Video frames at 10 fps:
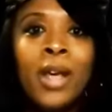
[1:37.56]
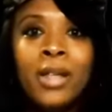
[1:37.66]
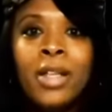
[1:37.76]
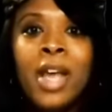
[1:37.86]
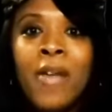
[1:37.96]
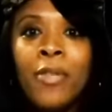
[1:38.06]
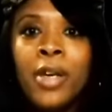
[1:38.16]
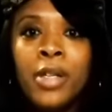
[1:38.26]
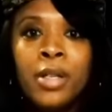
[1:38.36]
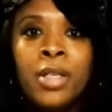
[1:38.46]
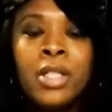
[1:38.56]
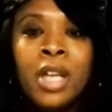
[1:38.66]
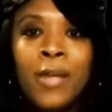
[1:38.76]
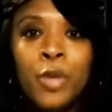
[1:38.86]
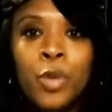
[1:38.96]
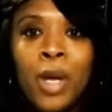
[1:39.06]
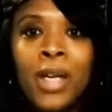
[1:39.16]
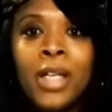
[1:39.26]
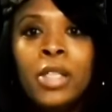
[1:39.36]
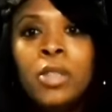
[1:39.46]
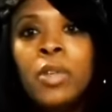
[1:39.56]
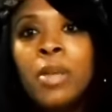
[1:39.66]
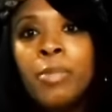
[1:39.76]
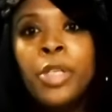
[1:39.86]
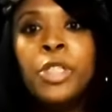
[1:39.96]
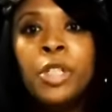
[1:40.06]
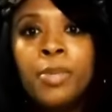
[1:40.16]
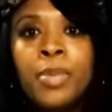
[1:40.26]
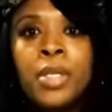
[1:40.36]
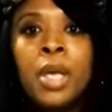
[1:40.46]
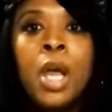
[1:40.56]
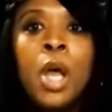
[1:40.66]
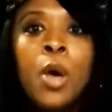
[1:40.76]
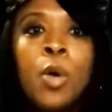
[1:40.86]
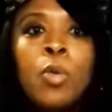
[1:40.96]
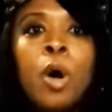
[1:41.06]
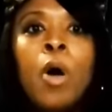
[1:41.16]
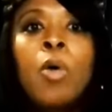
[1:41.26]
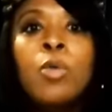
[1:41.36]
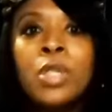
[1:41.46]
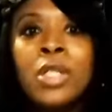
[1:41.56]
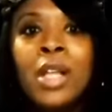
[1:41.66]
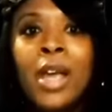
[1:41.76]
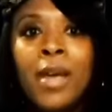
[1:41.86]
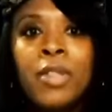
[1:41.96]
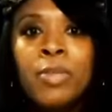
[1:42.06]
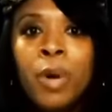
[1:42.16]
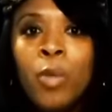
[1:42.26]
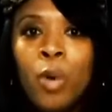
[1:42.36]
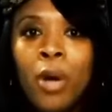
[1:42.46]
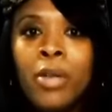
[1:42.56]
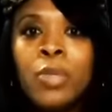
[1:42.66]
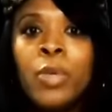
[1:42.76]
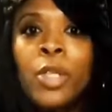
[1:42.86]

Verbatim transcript: in the African slave trade, including bishops who owned slaves. But worse